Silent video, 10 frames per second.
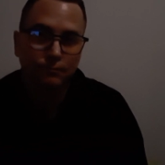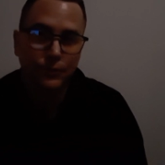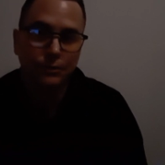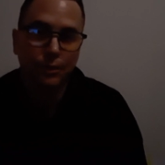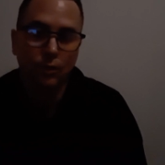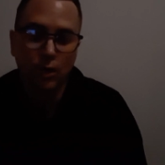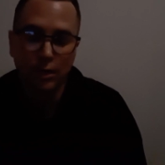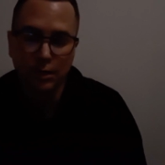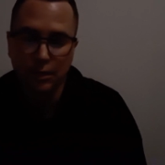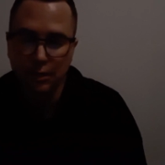We should be
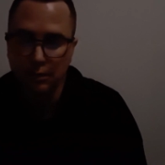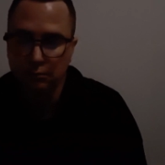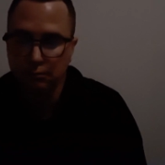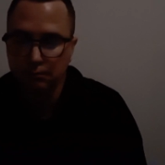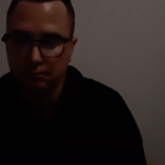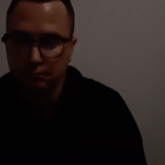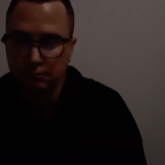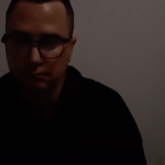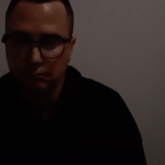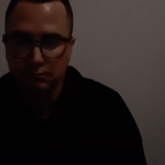working on
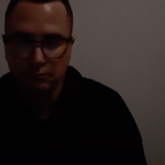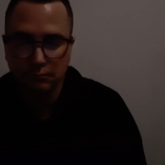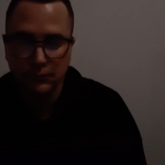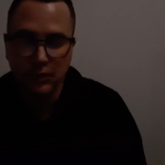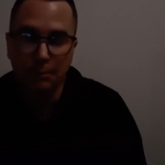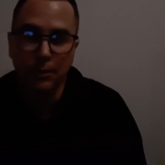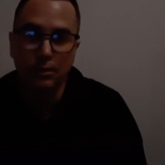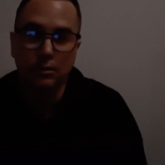something.